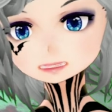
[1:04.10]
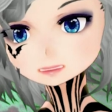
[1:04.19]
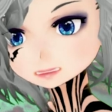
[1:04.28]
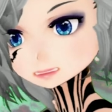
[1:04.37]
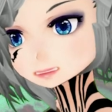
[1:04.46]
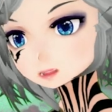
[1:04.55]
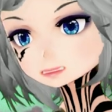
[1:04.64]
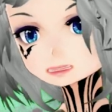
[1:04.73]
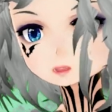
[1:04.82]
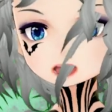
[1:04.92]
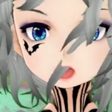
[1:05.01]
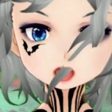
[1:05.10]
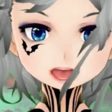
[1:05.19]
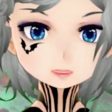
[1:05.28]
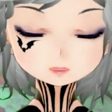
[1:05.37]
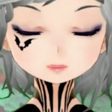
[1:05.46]
to use some
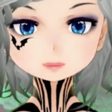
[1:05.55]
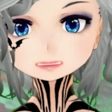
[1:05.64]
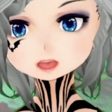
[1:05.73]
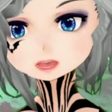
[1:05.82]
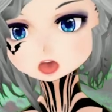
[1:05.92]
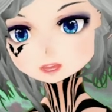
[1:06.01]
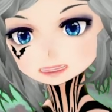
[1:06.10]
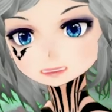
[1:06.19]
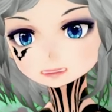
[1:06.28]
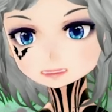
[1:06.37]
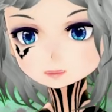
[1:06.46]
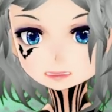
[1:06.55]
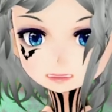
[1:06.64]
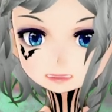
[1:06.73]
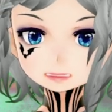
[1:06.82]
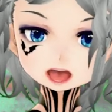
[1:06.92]
salmon, a couple of veggies, and
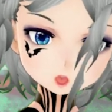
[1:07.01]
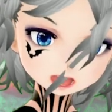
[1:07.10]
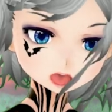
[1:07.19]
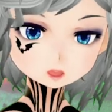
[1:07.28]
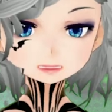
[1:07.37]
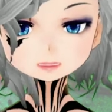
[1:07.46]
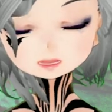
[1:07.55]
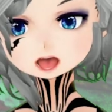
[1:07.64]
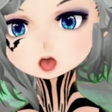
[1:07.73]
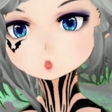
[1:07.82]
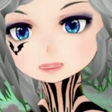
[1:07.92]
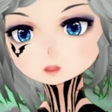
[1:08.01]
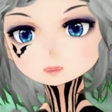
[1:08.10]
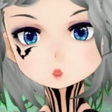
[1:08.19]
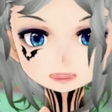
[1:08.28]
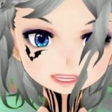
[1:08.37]
shove the whole thing in the oven.
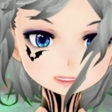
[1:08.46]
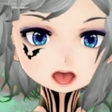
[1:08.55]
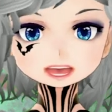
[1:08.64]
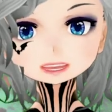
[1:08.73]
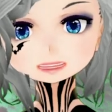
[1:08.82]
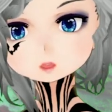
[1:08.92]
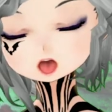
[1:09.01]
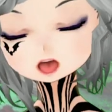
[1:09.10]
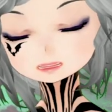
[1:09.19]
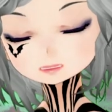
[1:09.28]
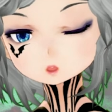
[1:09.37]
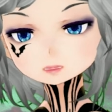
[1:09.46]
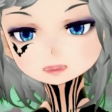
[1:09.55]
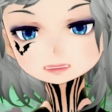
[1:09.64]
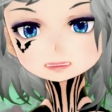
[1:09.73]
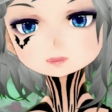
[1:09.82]
Forget about it for about 20
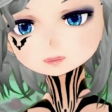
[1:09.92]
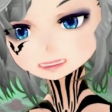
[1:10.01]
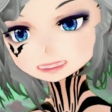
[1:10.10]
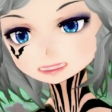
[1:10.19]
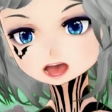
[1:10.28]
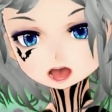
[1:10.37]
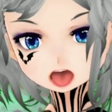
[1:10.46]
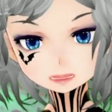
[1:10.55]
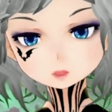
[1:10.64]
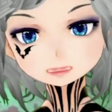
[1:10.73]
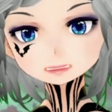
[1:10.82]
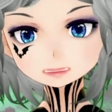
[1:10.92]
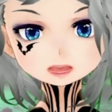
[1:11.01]
minutes. Take it out, eat, be